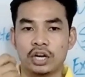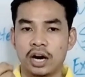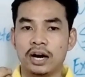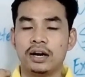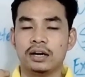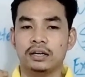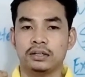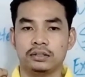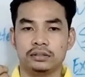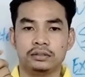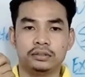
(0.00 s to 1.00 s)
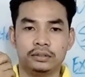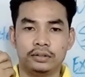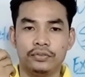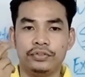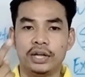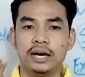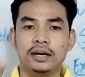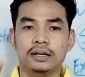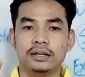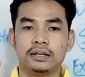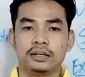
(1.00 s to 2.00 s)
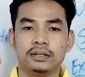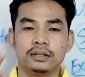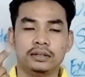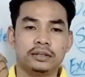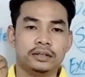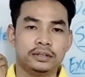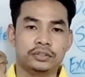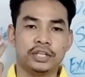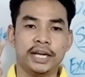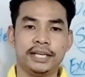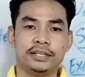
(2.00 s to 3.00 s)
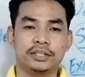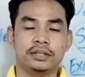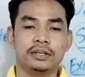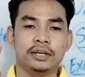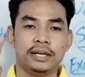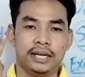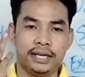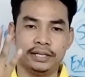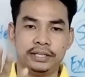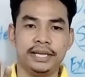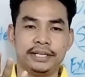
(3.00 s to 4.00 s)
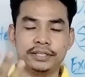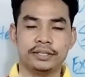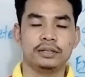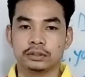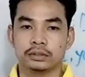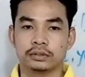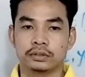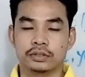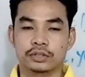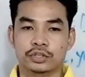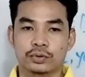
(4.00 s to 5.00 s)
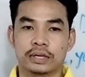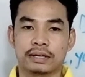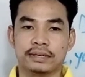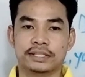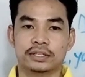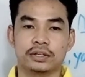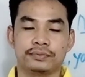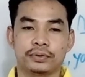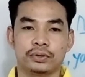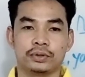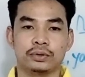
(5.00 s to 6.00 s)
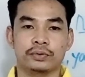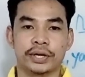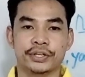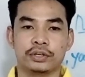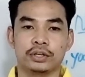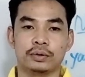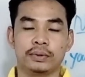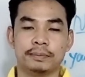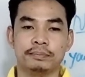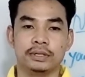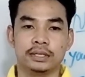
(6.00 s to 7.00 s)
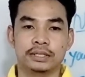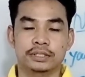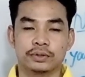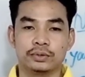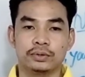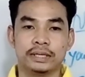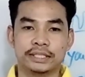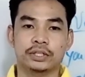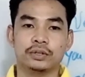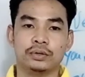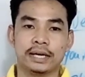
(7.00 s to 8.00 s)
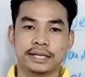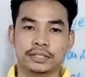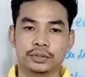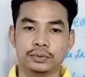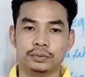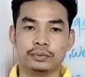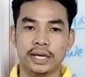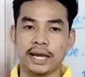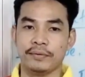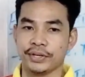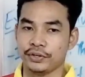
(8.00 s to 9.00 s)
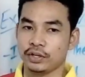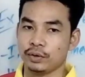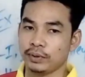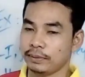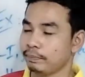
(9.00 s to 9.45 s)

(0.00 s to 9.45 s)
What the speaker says: t, d, tit, and dit. So now that's all for regular verb. So let's go ahead to irregular verb.